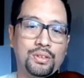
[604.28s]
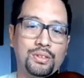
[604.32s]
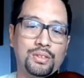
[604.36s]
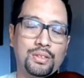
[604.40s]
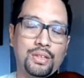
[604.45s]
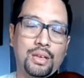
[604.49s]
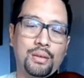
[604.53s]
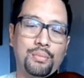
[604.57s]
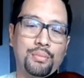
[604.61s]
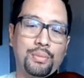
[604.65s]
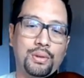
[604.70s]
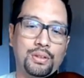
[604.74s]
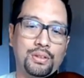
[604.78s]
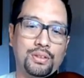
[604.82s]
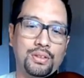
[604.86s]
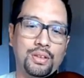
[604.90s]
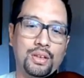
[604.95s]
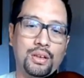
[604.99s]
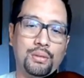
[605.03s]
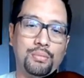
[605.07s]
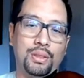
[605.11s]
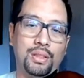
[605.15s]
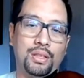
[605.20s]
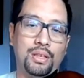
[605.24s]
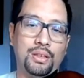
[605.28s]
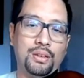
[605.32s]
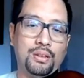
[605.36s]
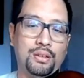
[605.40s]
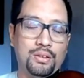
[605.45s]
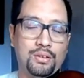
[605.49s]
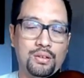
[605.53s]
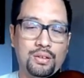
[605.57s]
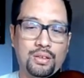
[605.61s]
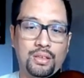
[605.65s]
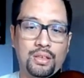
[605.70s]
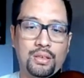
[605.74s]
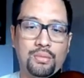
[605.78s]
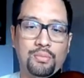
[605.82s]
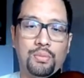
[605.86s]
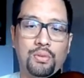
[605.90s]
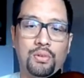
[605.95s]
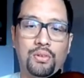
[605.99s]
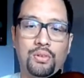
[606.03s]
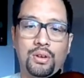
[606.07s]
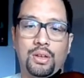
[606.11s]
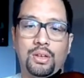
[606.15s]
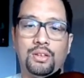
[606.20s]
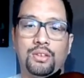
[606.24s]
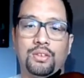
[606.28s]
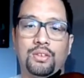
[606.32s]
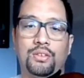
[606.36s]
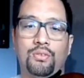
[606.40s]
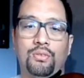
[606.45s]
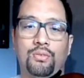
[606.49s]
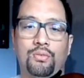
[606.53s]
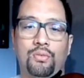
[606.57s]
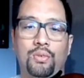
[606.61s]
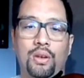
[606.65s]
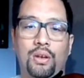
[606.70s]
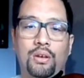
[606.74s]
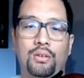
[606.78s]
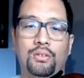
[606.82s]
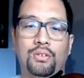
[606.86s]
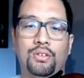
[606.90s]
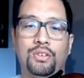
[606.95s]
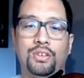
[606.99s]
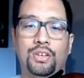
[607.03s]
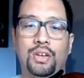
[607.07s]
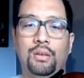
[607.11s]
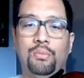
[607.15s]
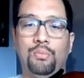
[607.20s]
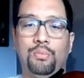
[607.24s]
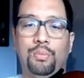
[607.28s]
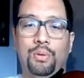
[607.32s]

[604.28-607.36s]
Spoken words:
tap on top of that. Keep your nice round shape.